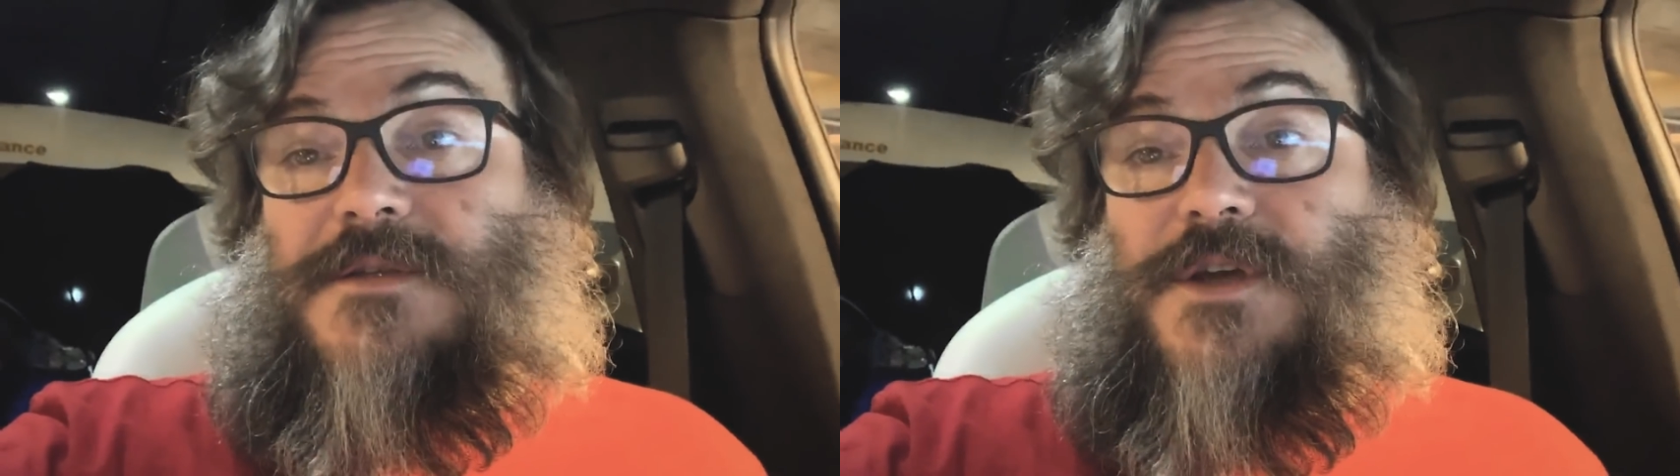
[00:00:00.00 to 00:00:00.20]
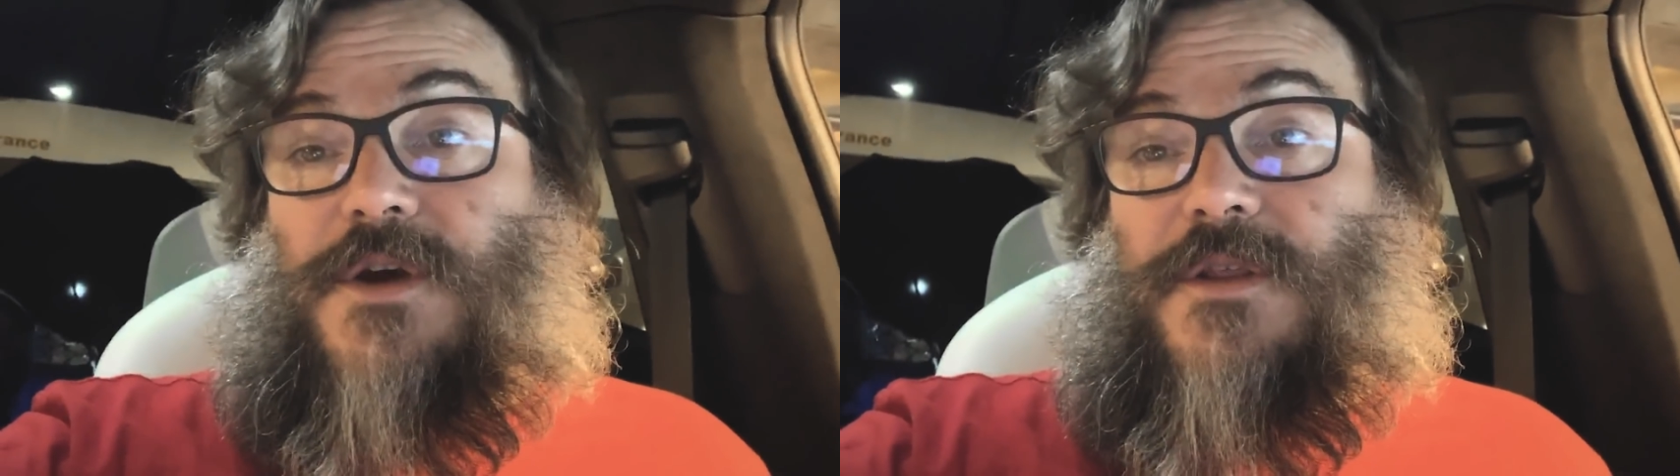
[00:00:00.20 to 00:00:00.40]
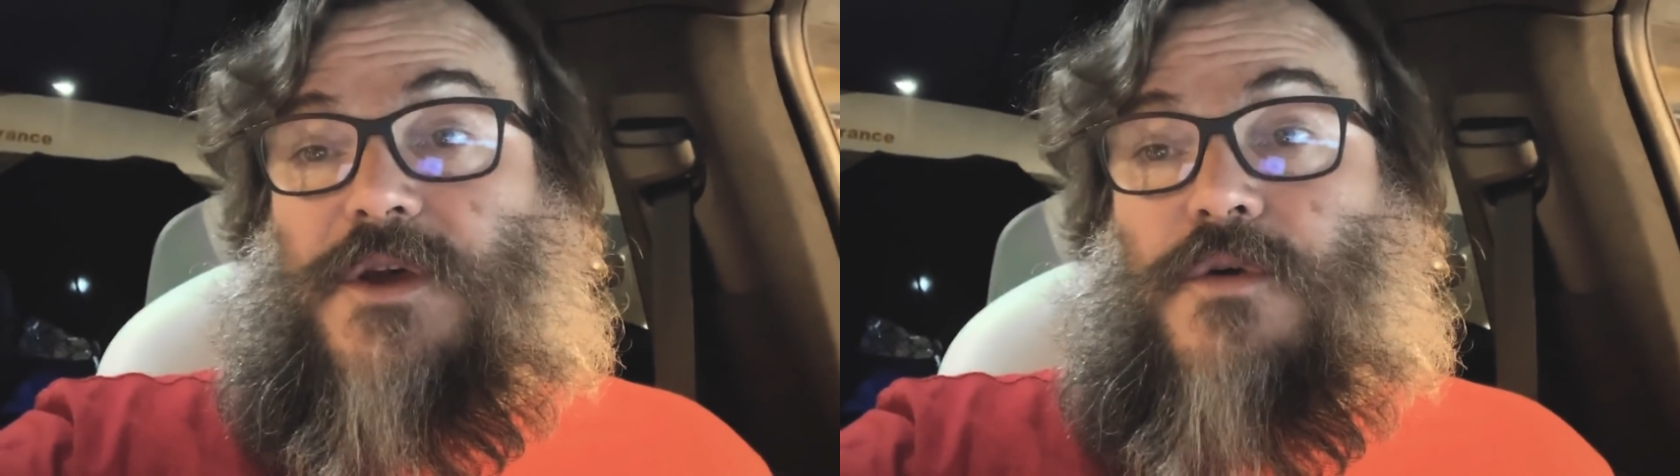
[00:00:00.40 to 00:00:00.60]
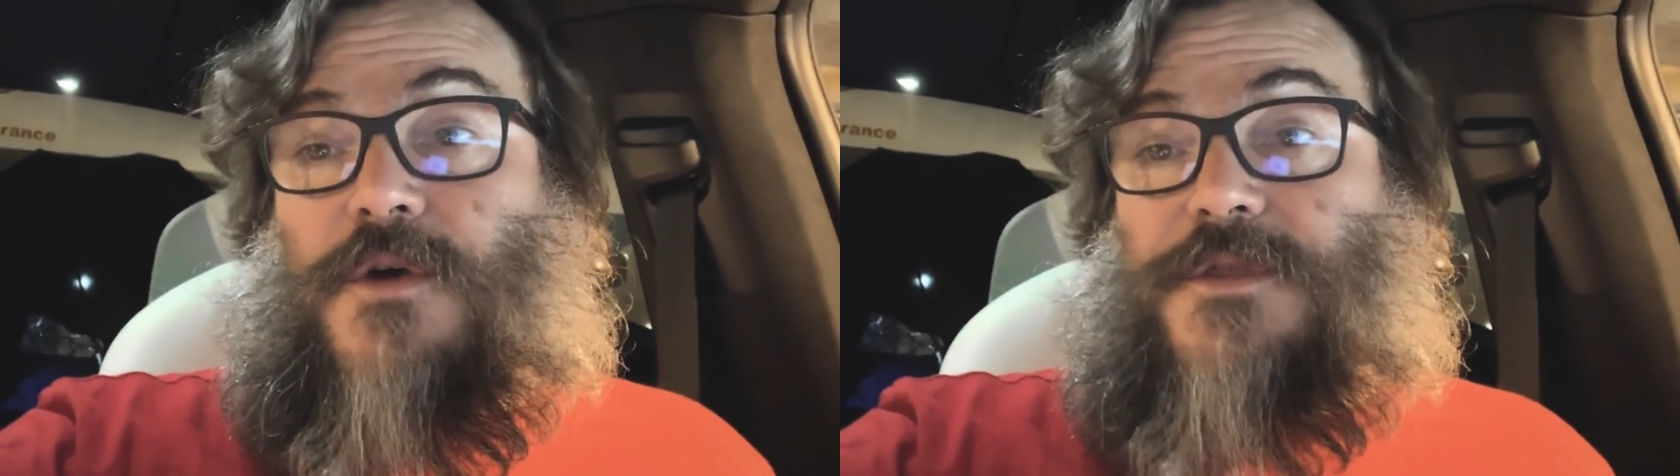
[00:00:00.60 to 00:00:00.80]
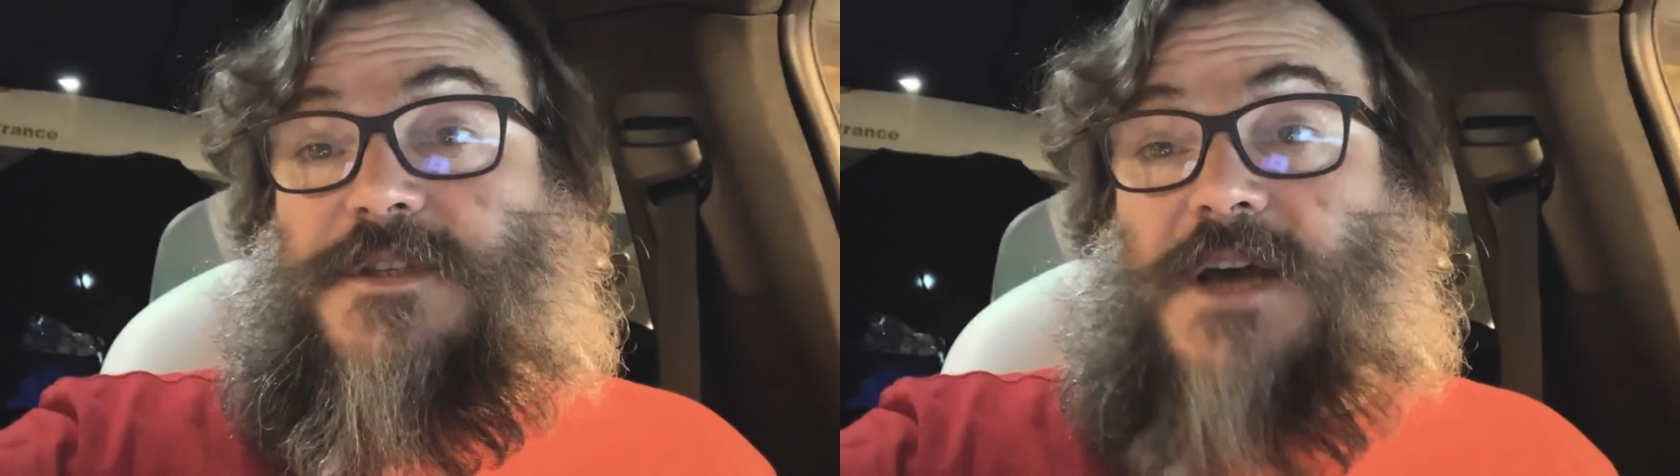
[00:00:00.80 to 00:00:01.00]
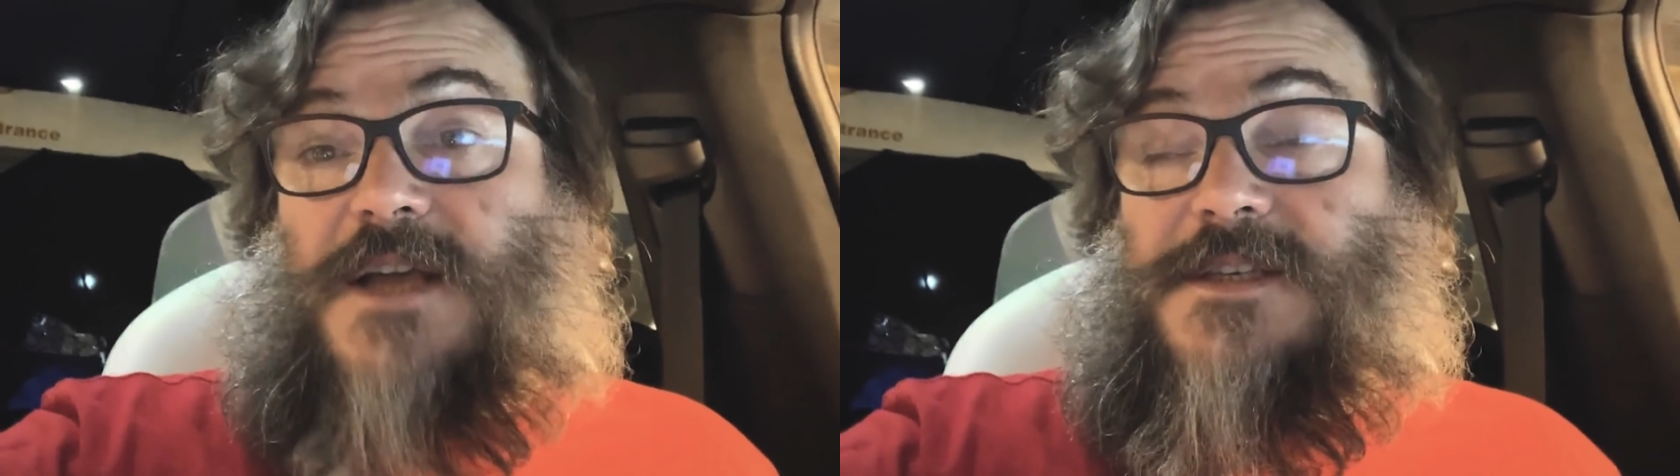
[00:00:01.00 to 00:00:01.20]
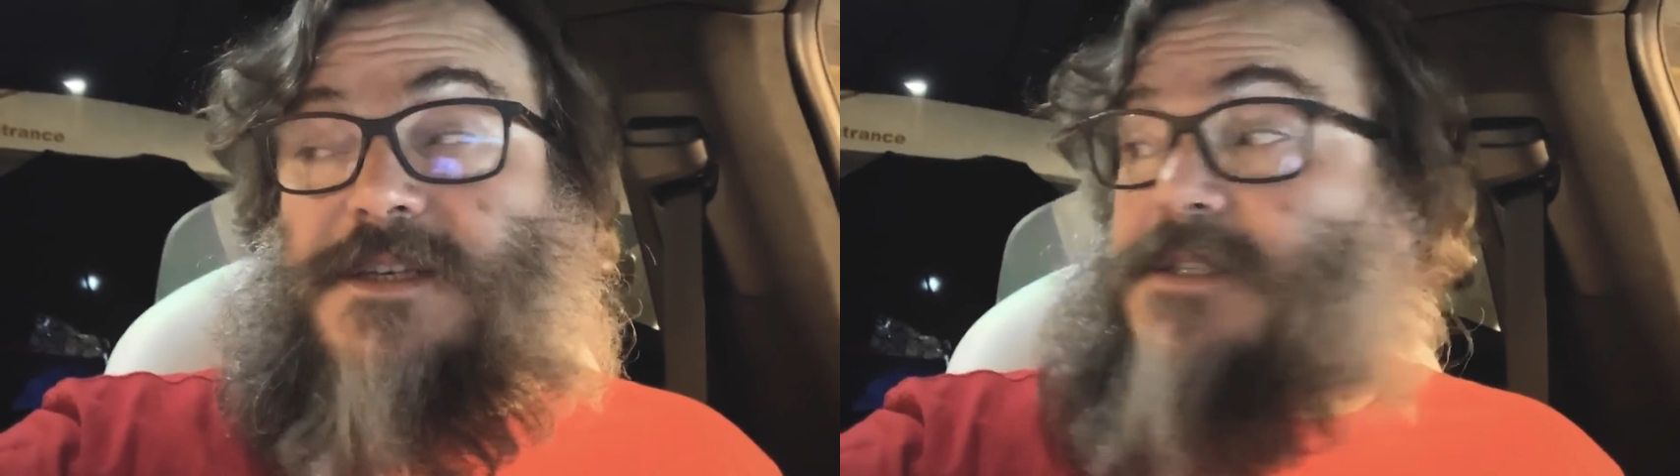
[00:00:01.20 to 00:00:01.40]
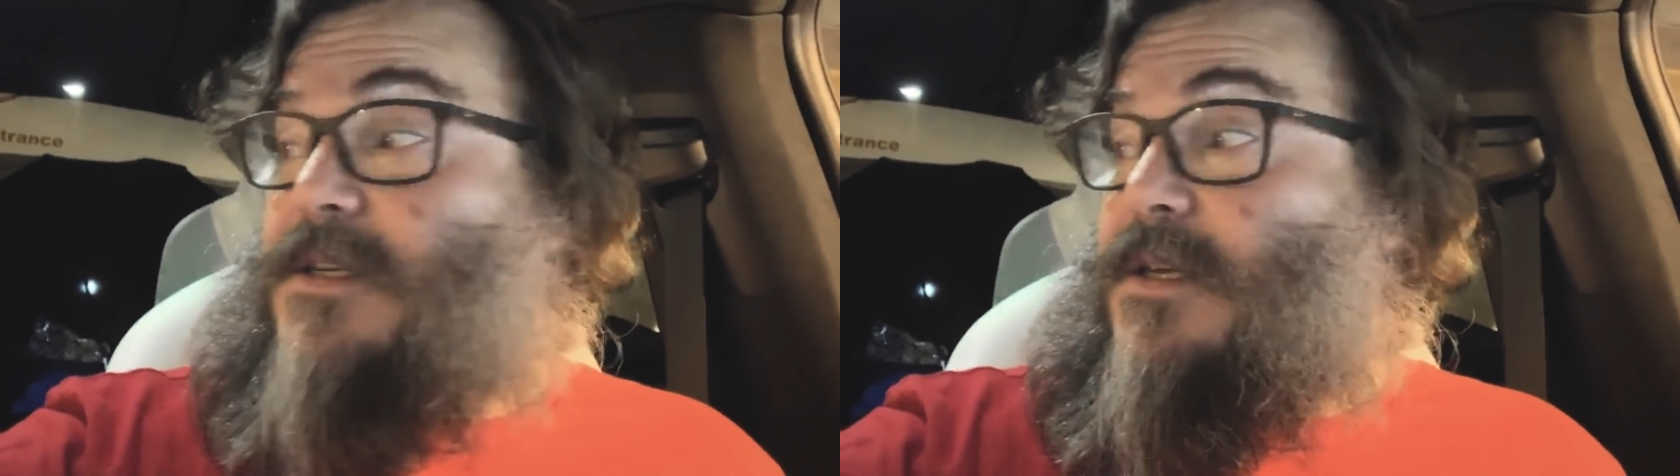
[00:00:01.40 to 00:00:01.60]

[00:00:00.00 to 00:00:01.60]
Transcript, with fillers: to go to the orthodontist